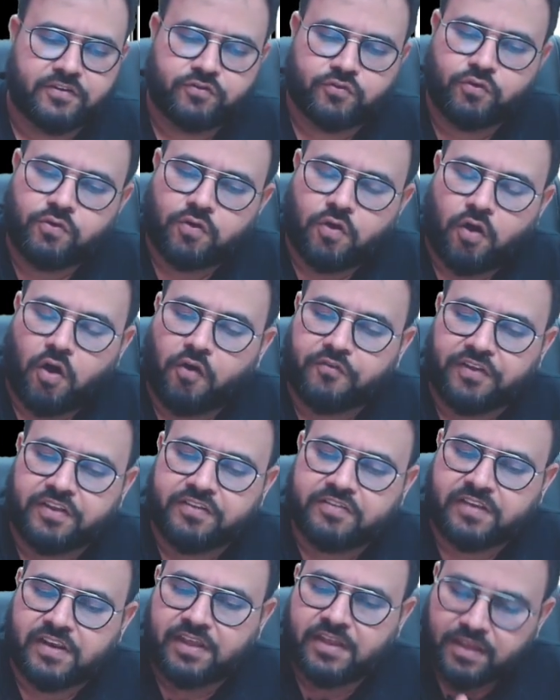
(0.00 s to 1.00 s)
So
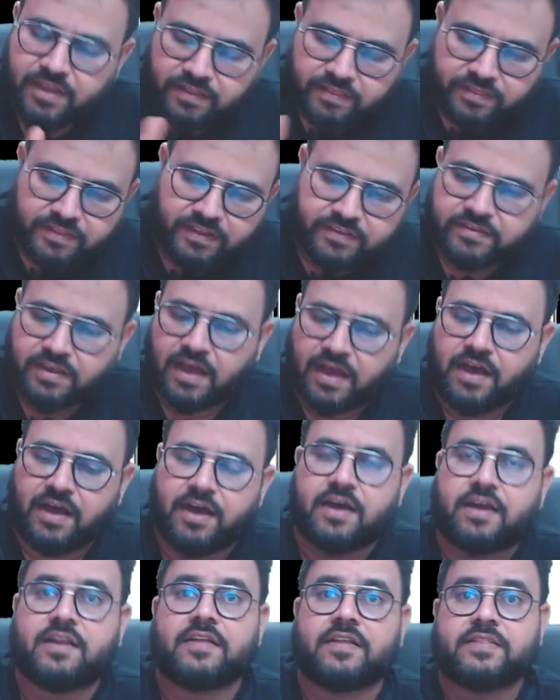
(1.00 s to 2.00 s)
obviously these
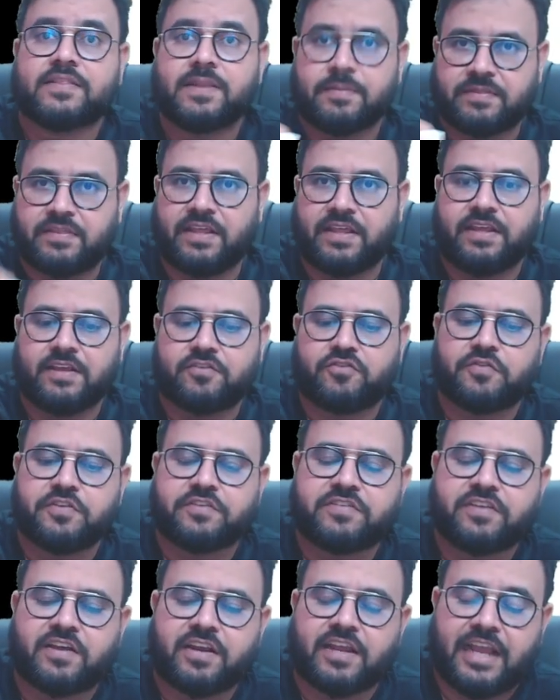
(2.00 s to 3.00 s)
are the things which
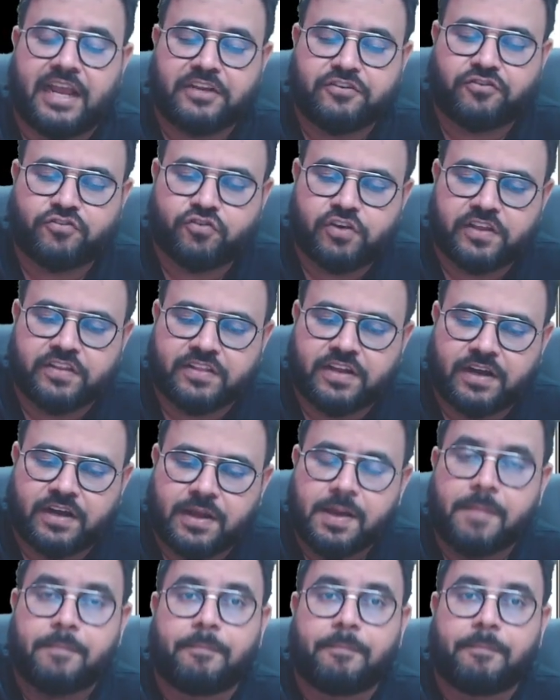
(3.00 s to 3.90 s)
are ensuring that